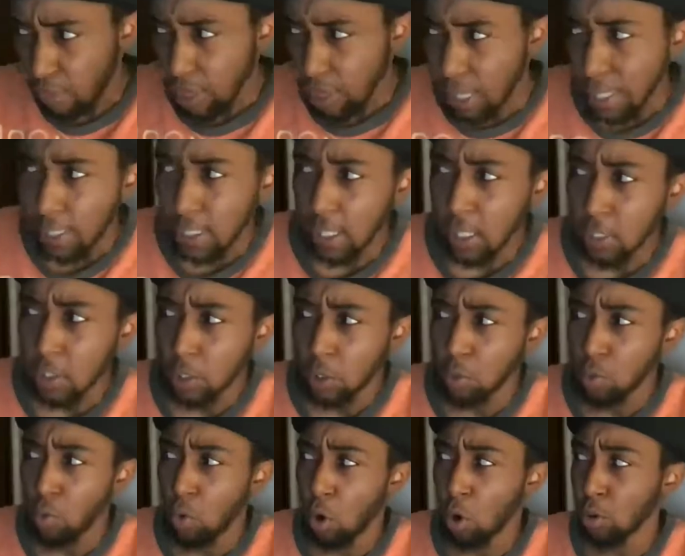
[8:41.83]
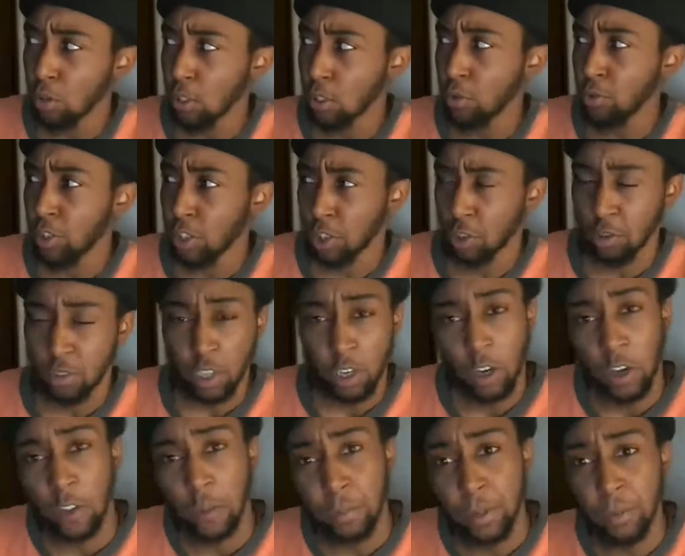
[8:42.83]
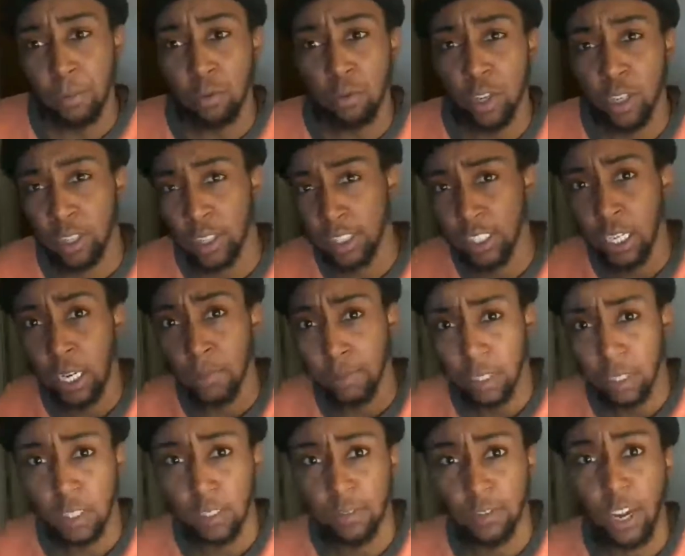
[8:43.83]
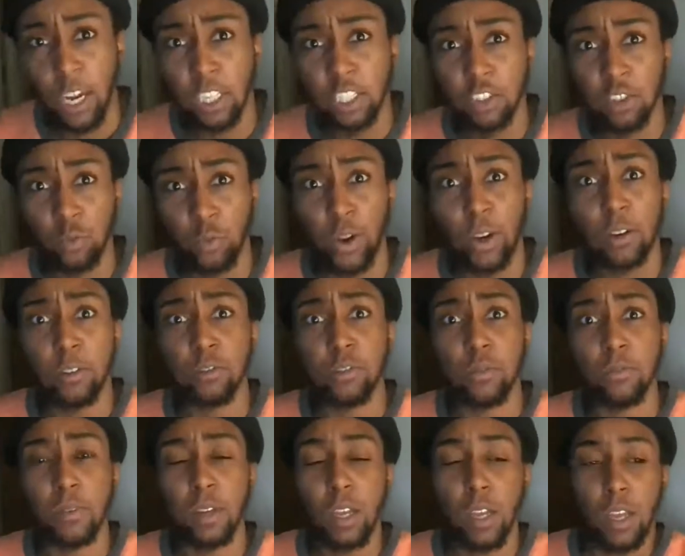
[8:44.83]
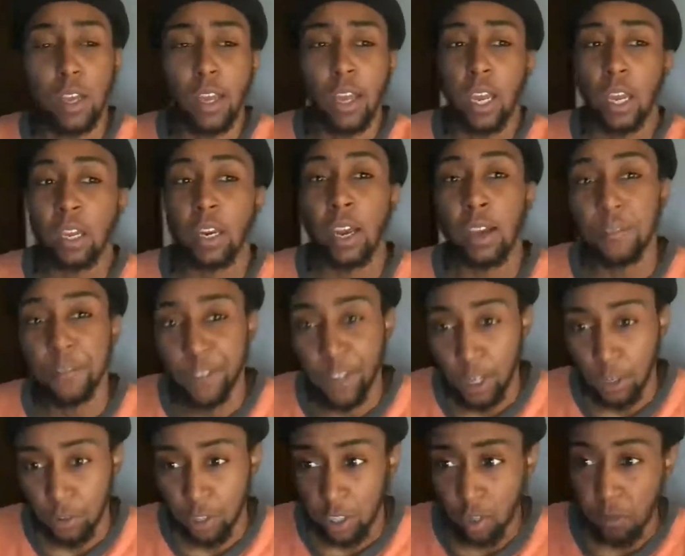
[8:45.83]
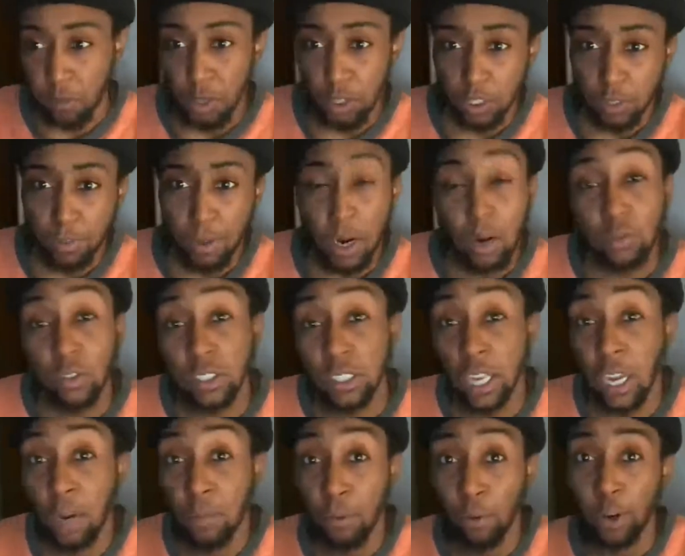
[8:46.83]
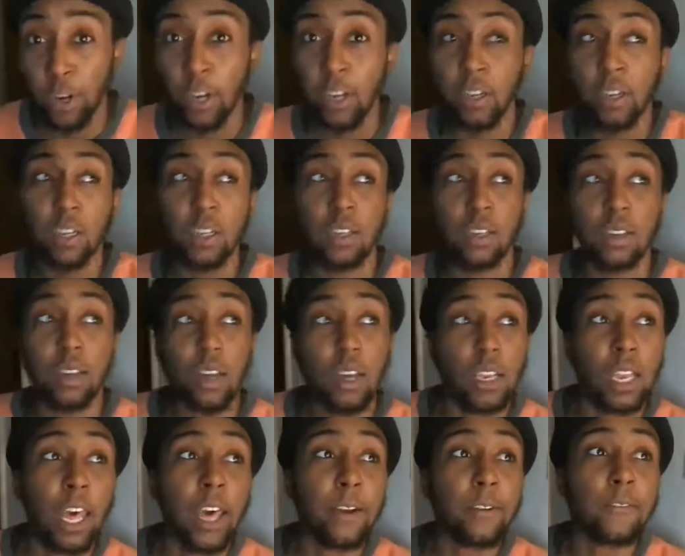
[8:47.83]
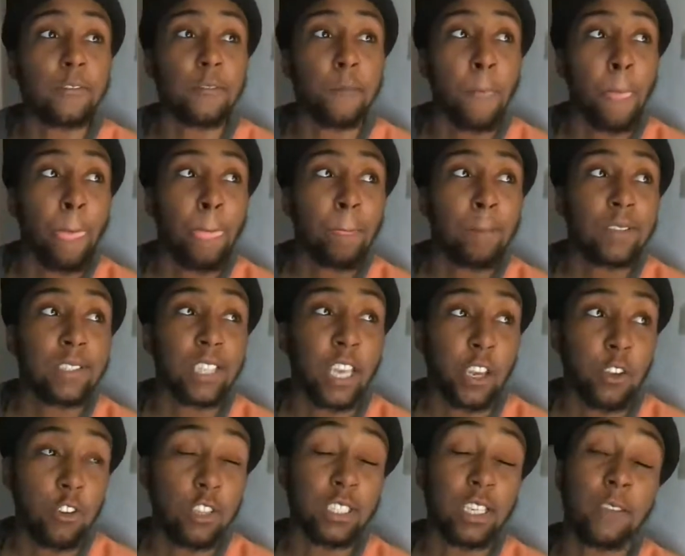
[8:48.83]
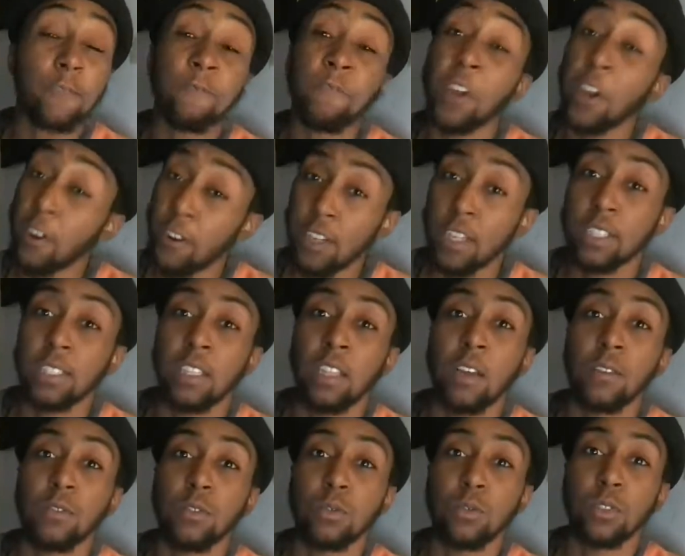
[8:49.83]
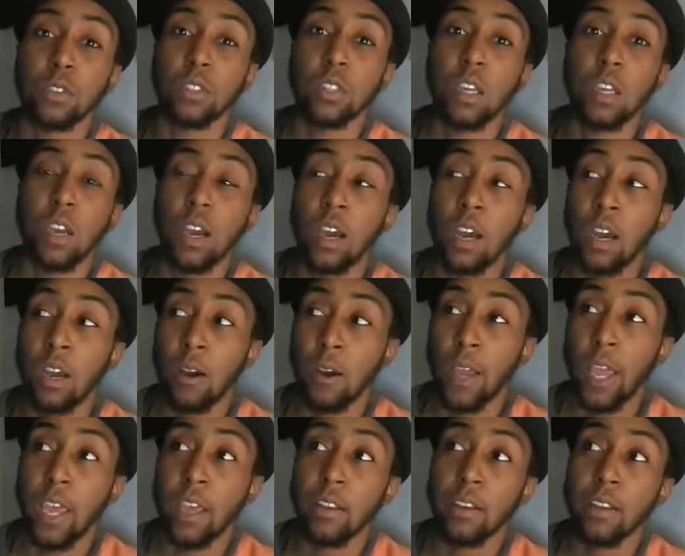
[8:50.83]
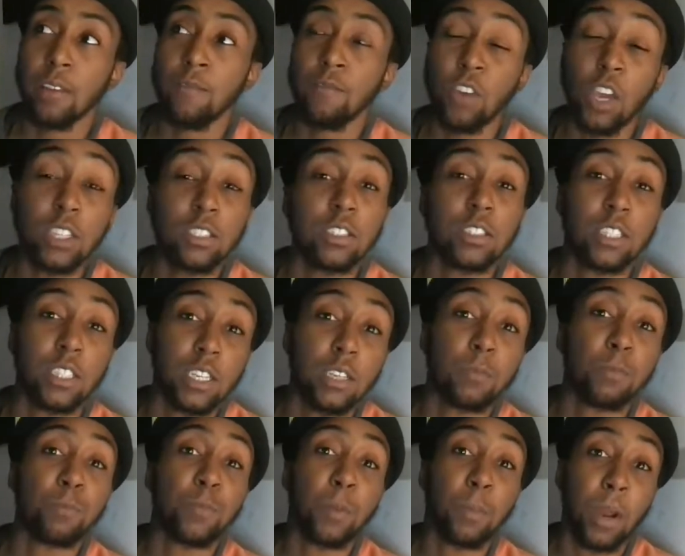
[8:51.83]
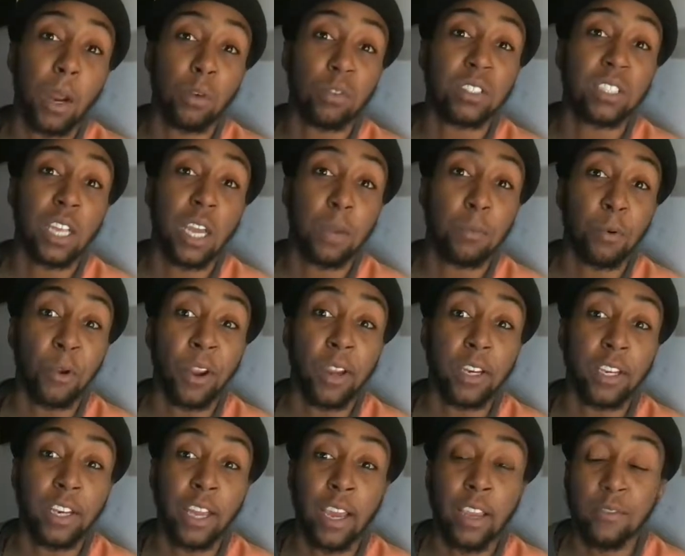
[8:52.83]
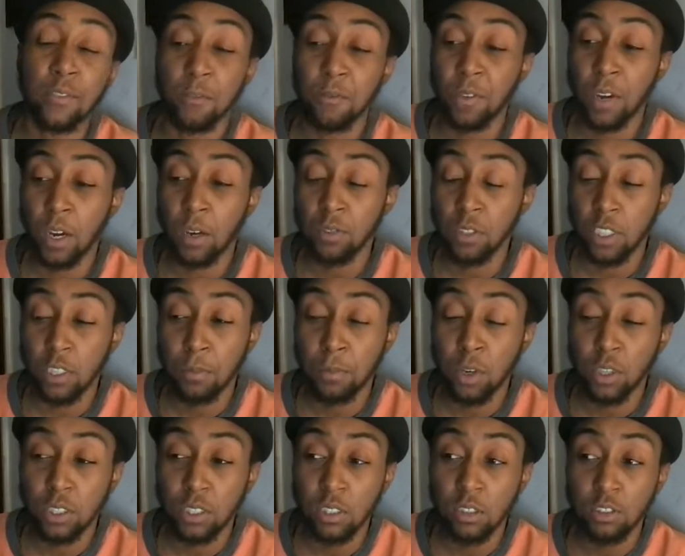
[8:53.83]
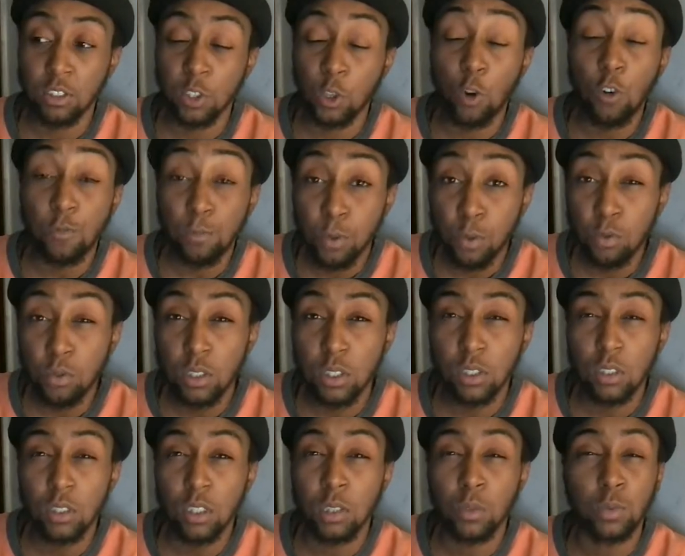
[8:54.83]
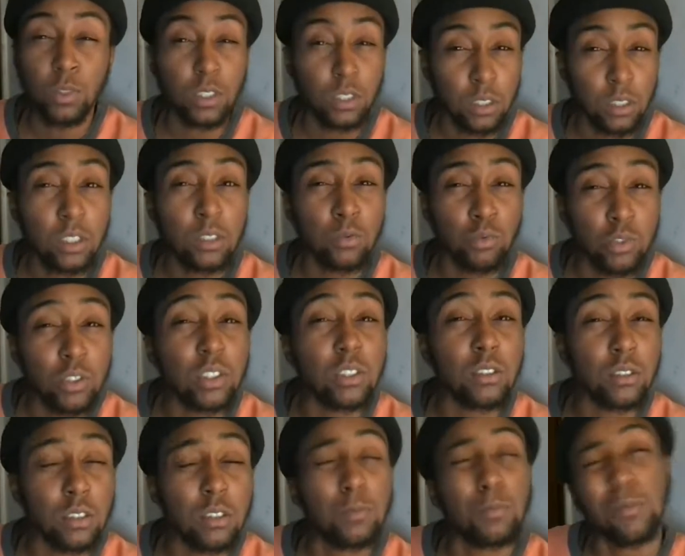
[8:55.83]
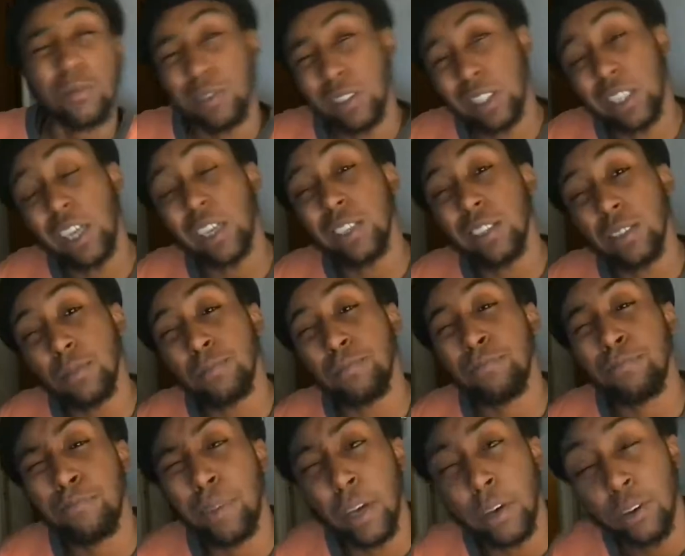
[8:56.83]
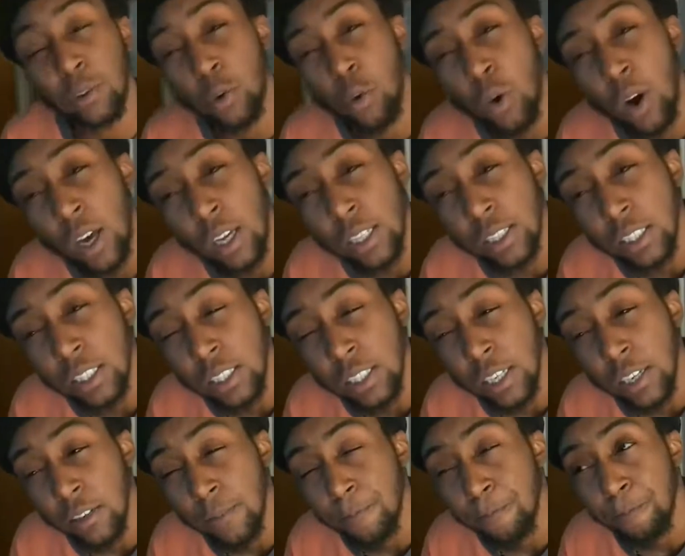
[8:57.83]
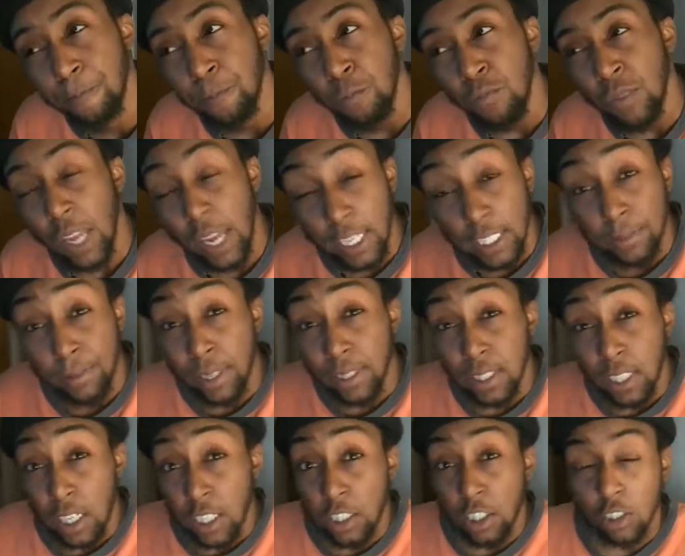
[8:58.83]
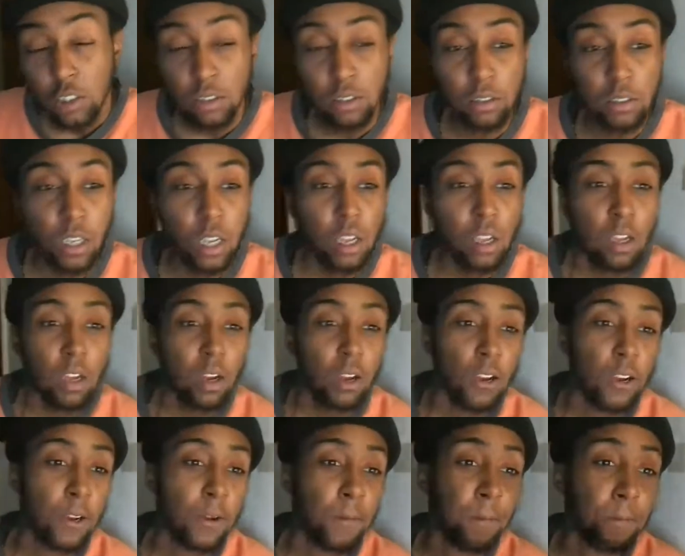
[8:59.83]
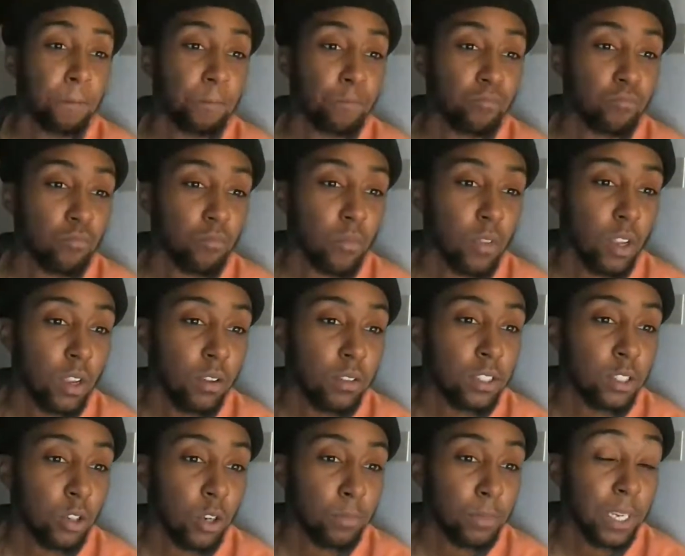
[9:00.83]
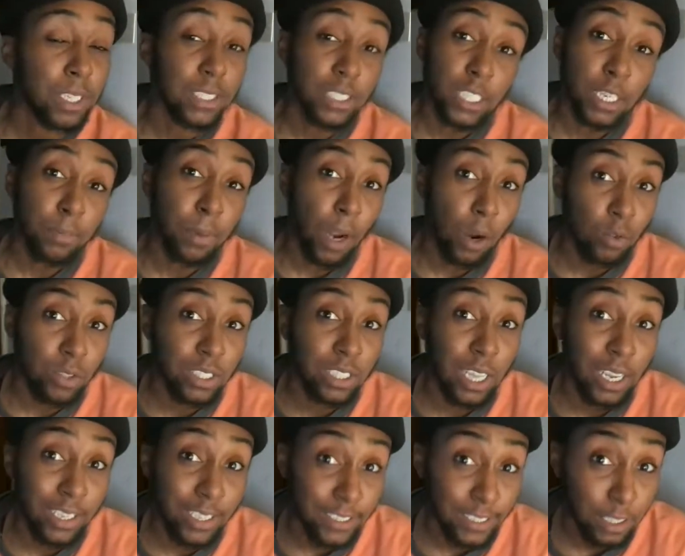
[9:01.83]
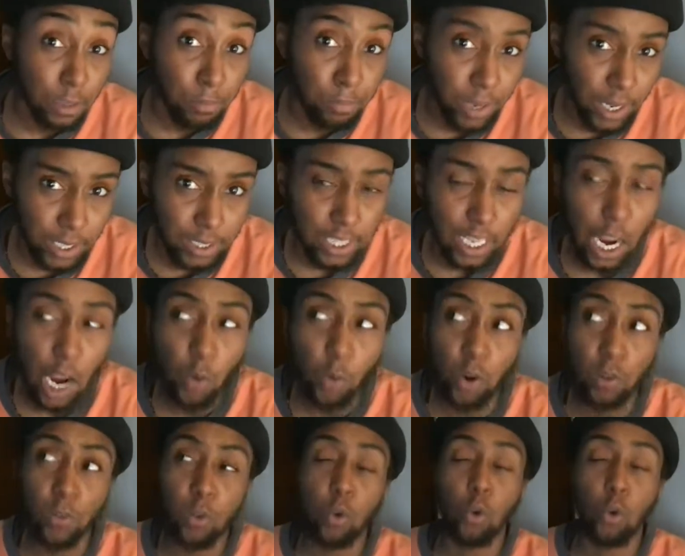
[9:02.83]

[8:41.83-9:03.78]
they tend to also ensure that other people get the same satisfaction around them. And I found that amongst Powerslide brand, uh, a lot of skaters at various levels uh, had invested in the Powerslide brand, and I even found that amongst their soft boots, it was it was uh, slightly better quality and expectation. Um, so I'm not saying Powerslide is the best, however,